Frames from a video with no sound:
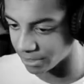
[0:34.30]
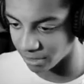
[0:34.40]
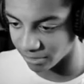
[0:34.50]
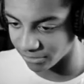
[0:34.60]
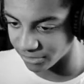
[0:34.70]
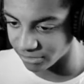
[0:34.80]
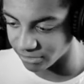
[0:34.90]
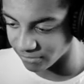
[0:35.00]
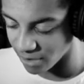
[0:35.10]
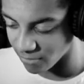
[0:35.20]
Because this
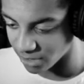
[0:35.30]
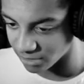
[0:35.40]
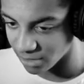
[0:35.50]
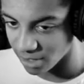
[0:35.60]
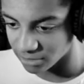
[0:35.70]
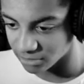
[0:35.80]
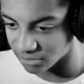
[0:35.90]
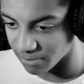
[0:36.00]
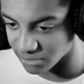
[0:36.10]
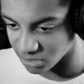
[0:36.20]
is a very
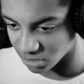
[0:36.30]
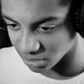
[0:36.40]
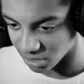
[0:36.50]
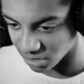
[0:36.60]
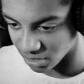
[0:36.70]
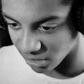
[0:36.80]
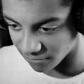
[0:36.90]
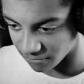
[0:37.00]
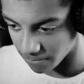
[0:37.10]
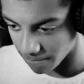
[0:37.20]
suspicious looking
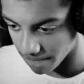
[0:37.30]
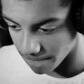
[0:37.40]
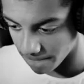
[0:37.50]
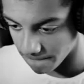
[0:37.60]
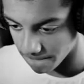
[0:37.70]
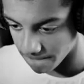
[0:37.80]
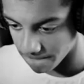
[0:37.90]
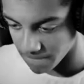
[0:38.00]
dove. Doesn't give me anything at